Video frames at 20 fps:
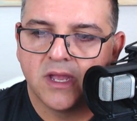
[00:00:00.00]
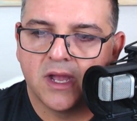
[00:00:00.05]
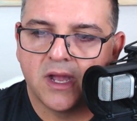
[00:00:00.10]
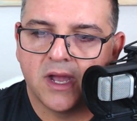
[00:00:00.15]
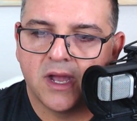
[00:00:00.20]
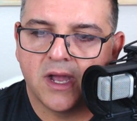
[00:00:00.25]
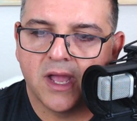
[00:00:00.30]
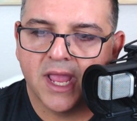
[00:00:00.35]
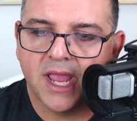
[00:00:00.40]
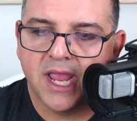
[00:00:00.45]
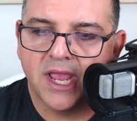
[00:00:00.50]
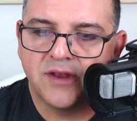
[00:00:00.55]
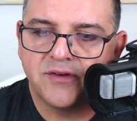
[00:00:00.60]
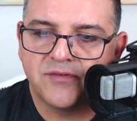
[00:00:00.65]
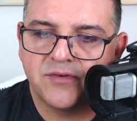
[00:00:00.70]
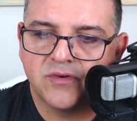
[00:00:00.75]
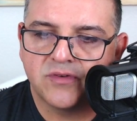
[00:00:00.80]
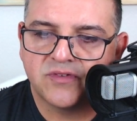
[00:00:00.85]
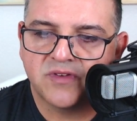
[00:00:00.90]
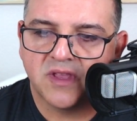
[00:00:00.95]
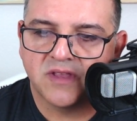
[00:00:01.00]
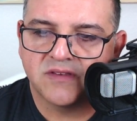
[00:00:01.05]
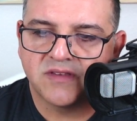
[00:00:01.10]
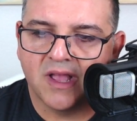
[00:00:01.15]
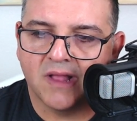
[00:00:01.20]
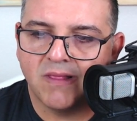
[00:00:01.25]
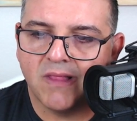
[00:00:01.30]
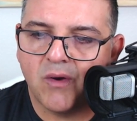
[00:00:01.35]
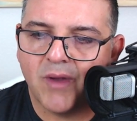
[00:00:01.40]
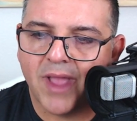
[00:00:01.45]
Uh, Andrew says,
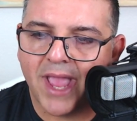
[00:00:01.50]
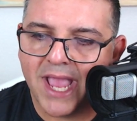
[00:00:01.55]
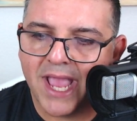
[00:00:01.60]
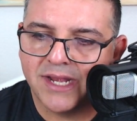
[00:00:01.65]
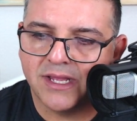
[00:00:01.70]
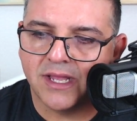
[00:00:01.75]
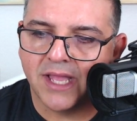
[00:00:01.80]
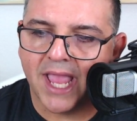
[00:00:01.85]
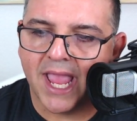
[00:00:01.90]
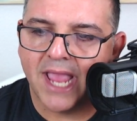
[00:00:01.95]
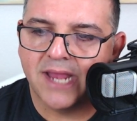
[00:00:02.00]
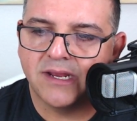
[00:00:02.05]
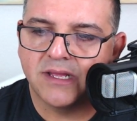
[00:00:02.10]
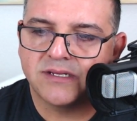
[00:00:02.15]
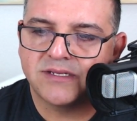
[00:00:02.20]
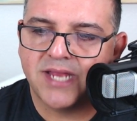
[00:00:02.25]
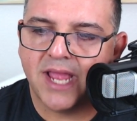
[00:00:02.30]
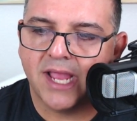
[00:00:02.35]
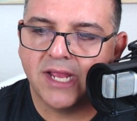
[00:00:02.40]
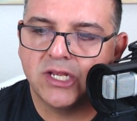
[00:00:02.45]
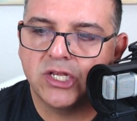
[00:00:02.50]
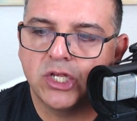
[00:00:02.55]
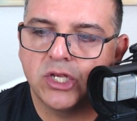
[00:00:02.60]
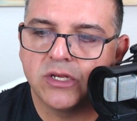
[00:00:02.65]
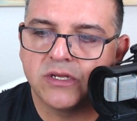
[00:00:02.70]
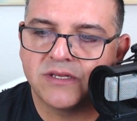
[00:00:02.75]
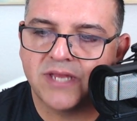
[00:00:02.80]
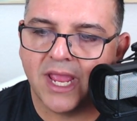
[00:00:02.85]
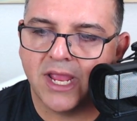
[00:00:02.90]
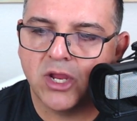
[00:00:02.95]
"Hello, Anna. Anna Tang-
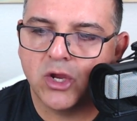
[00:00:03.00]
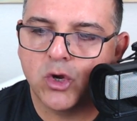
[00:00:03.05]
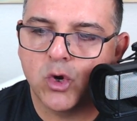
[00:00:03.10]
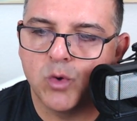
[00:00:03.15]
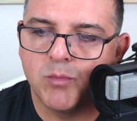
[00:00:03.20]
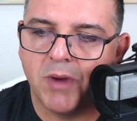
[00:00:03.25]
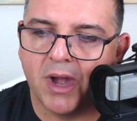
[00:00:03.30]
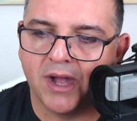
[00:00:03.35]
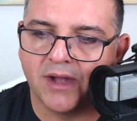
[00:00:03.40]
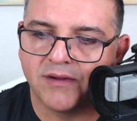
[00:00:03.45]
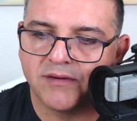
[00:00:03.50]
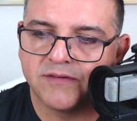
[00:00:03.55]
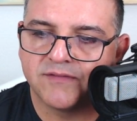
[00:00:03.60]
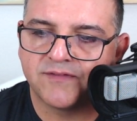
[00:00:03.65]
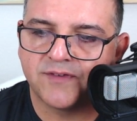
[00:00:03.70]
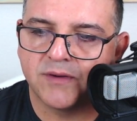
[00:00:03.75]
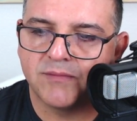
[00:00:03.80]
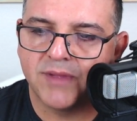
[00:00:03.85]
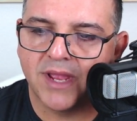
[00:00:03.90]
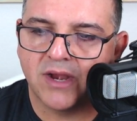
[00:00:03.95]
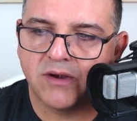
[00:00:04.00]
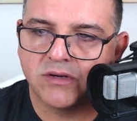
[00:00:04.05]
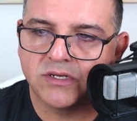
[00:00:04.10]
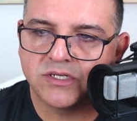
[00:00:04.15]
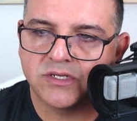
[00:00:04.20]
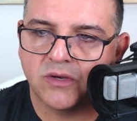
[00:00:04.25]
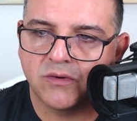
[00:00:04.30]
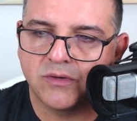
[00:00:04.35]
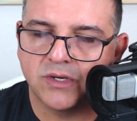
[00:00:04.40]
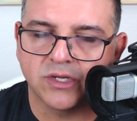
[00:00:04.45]
Tanguma from
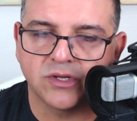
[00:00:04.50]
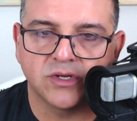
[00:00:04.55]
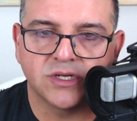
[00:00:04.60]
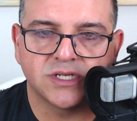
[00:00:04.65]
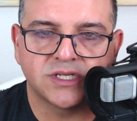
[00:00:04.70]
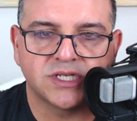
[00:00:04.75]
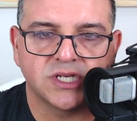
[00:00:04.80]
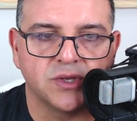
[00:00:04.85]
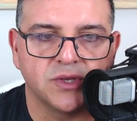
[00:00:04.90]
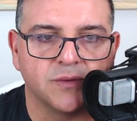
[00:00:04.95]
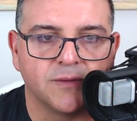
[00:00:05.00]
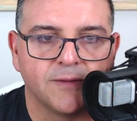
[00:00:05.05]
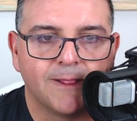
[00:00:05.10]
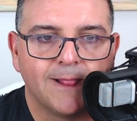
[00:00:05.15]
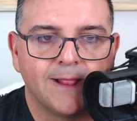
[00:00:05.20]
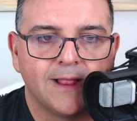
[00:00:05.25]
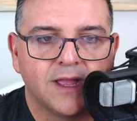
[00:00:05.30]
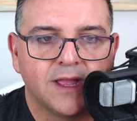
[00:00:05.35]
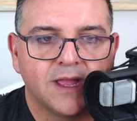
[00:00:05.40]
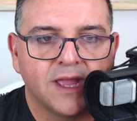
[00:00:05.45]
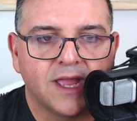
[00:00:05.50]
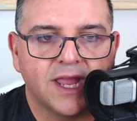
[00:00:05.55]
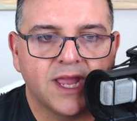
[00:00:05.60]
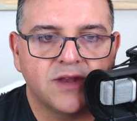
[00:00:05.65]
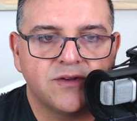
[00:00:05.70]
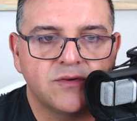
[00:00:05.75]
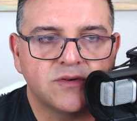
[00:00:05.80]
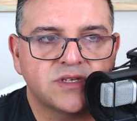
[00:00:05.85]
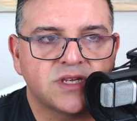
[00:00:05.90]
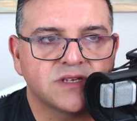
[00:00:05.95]
Arizona. Good to see you."
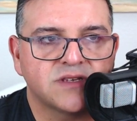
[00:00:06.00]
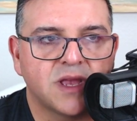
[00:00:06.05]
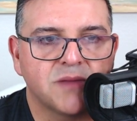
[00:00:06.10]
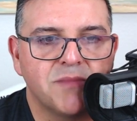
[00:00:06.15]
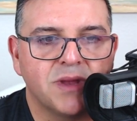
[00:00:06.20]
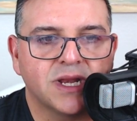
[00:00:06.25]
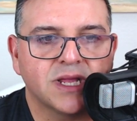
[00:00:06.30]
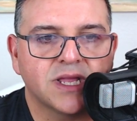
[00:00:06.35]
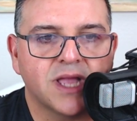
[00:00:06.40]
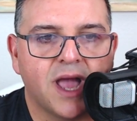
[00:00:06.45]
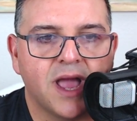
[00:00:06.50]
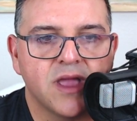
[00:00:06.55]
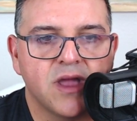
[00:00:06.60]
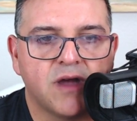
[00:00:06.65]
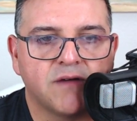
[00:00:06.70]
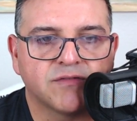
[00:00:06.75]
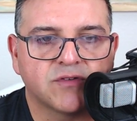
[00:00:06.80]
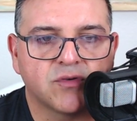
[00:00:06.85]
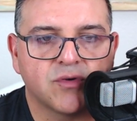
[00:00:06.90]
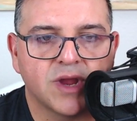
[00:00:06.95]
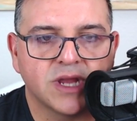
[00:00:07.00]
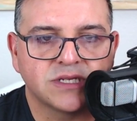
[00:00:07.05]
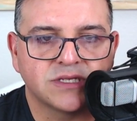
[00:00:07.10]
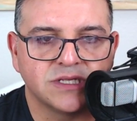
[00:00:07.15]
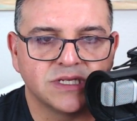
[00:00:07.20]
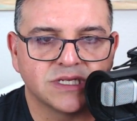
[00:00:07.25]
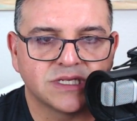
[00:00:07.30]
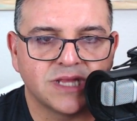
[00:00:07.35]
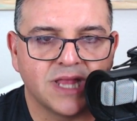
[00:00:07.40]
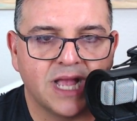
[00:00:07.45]
Andrew says, "I met a guy off
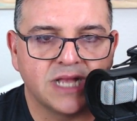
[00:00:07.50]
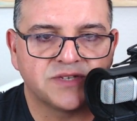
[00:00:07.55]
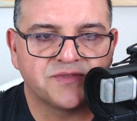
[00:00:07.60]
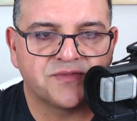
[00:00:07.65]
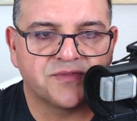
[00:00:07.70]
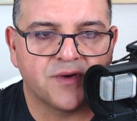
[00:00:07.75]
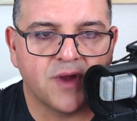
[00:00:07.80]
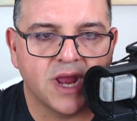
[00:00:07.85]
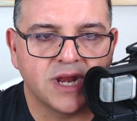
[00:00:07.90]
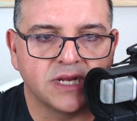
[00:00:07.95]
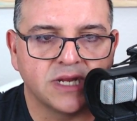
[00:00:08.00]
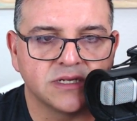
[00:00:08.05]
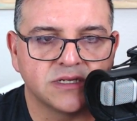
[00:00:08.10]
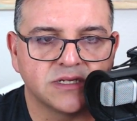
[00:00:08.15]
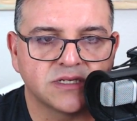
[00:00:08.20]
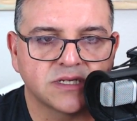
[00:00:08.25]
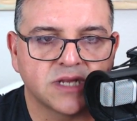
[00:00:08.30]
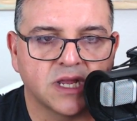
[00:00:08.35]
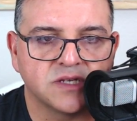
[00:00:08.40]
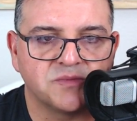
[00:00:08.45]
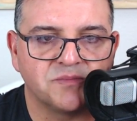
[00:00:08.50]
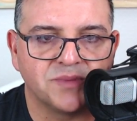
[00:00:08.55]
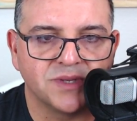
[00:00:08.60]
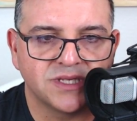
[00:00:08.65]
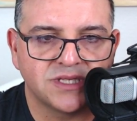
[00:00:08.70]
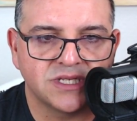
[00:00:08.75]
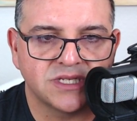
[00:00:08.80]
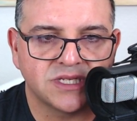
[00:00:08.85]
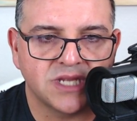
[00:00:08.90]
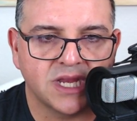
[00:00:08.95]
Craigslist last Friday to discuss
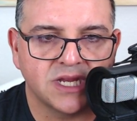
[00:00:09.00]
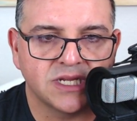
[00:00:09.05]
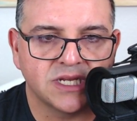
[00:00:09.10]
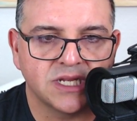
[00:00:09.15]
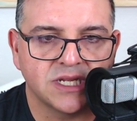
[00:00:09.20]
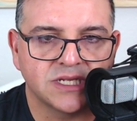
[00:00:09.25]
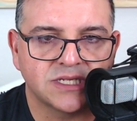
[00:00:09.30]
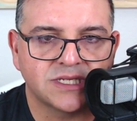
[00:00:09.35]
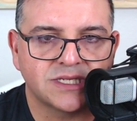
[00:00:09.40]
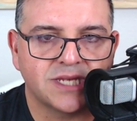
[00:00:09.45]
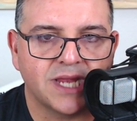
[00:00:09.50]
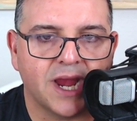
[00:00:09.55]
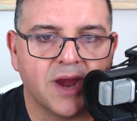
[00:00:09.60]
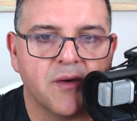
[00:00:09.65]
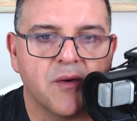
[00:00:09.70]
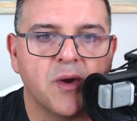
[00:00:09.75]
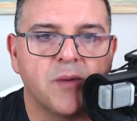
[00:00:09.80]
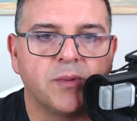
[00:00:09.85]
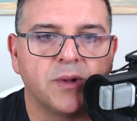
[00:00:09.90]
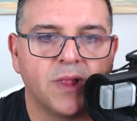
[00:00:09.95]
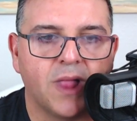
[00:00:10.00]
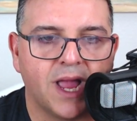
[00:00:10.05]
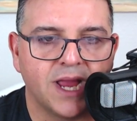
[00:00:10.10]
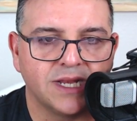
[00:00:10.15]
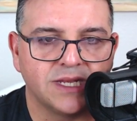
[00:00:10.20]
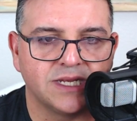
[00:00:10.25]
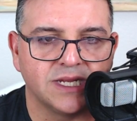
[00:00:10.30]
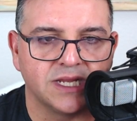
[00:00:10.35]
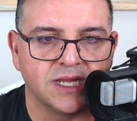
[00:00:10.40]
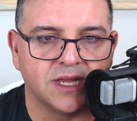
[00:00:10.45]
business ideas. Terrible
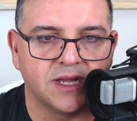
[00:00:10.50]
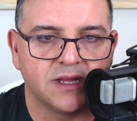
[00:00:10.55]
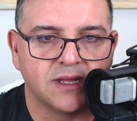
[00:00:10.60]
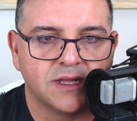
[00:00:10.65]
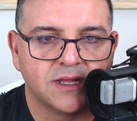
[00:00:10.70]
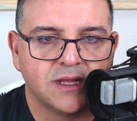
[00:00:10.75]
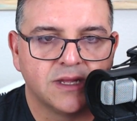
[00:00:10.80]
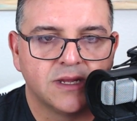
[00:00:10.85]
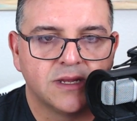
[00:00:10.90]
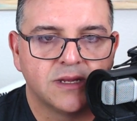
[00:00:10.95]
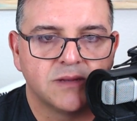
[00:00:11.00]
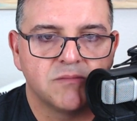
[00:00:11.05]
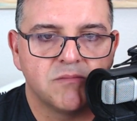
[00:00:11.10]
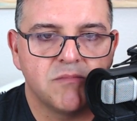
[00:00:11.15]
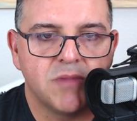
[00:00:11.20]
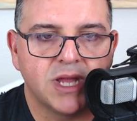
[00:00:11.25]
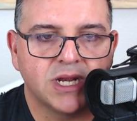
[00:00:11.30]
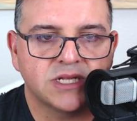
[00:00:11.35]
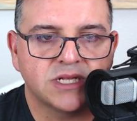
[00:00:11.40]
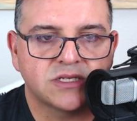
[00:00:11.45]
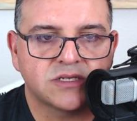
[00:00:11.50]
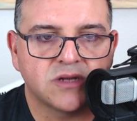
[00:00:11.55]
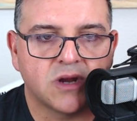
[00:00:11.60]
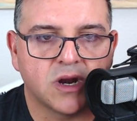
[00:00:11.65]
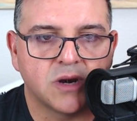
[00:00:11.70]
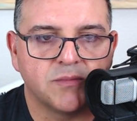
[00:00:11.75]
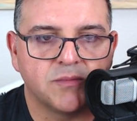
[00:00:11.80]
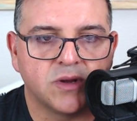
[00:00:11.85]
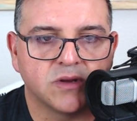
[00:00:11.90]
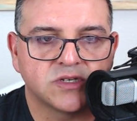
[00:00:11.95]
idea. Met at
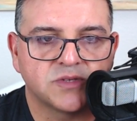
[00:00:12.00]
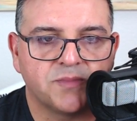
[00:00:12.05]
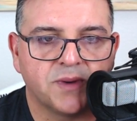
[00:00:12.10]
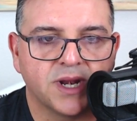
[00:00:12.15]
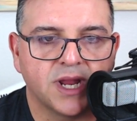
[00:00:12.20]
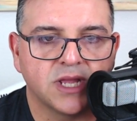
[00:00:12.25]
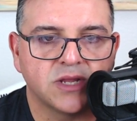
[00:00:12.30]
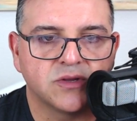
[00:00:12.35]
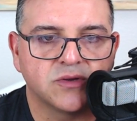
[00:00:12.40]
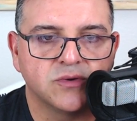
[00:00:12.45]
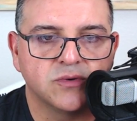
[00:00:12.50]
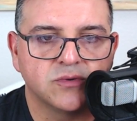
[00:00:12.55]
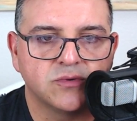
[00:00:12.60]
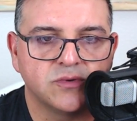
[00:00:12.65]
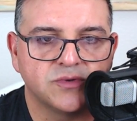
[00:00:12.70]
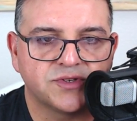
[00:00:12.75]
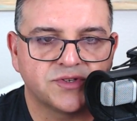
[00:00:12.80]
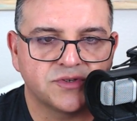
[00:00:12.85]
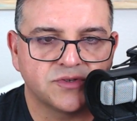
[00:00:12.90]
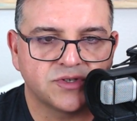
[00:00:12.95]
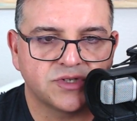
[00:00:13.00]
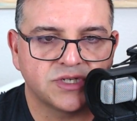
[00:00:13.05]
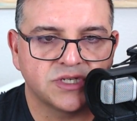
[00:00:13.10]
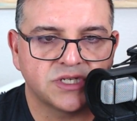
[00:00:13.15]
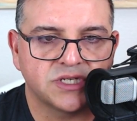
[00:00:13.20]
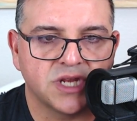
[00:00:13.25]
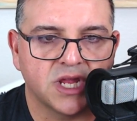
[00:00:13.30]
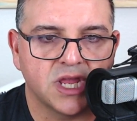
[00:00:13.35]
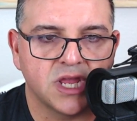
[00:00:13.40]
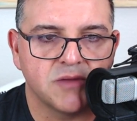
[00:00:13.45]
Starbucks, but I Google searched
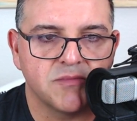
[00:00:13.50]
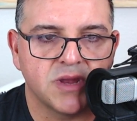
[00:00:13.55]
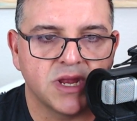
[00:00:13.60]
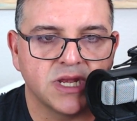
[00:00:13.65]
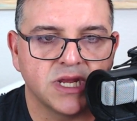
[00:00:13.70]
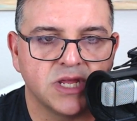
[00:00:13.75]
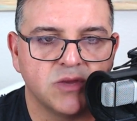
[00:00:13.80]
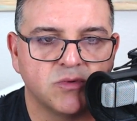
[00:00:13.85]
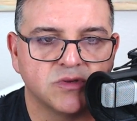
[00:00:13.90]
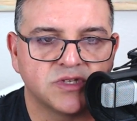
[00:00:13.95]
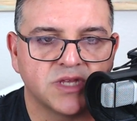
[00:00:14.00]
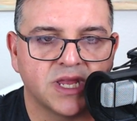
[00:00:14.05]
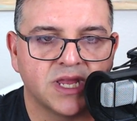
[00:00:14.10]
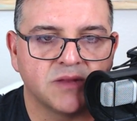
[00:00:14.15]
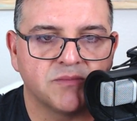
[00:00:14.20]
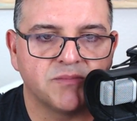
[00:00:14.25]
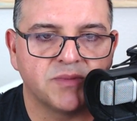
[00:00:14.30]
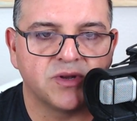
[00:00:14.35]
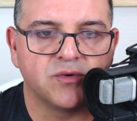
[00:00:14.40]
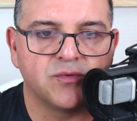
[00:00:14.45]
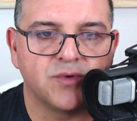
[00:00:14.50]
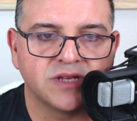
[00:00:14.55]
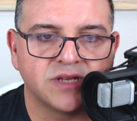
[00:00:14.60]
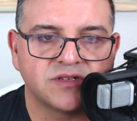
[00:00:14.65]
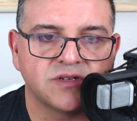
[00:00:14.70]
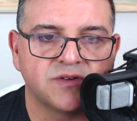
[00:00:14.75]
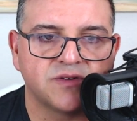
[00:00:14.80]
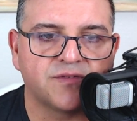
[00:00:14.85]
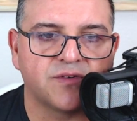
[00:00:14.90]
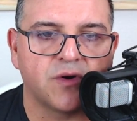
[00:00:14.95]
his name, and he was he had been
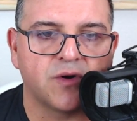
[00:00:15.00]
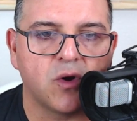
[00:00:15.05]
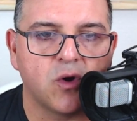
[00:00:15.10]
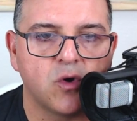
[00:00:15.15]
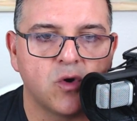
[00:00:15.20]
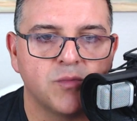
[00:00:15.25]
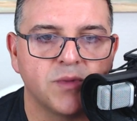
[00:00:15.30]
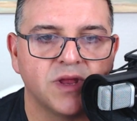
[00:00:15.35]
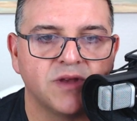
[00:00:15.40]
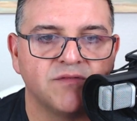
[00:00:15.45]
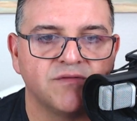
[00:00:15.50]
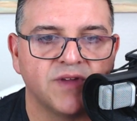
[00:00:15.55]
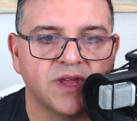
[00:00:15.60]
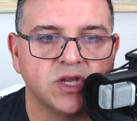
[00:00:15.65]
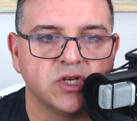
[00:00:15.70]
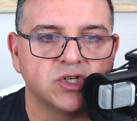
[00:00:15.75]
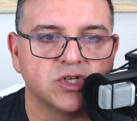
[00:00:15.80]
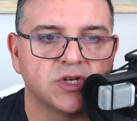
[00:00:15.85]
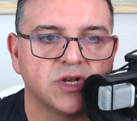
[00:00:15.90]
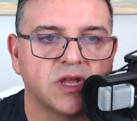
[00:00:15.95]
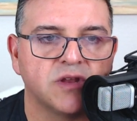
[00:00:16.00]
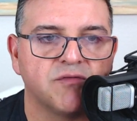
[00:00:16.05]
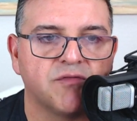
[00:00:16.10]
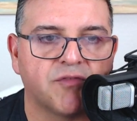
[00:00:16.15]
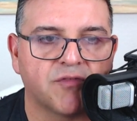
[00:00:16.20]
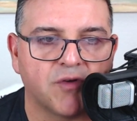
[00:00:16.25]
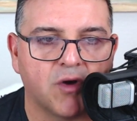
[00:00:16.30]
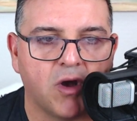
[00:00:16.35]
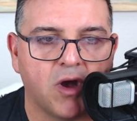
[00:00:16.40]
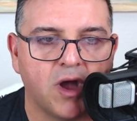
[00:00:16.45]
arrested for home invasion and
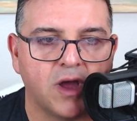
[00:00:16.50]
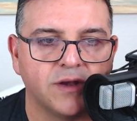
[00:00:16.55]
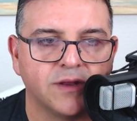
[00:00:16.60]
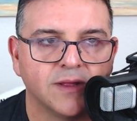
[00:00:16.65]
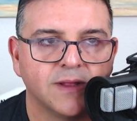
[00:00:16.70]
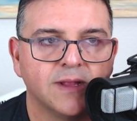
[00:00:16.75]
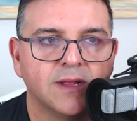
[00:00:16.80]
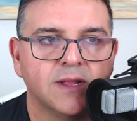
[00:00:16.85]
fraud."